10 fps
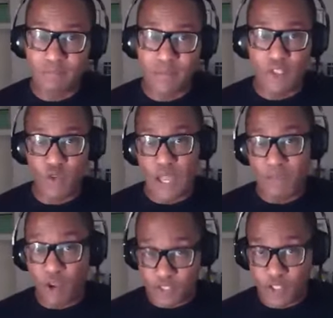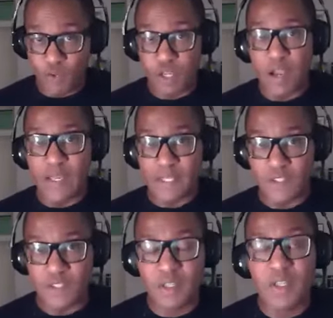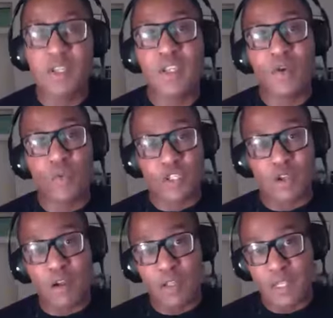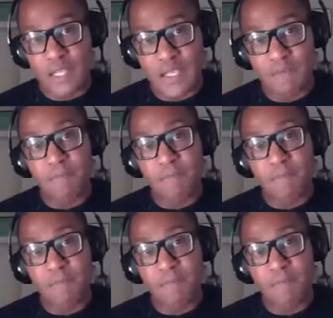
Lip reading: So you have osteokines, which are the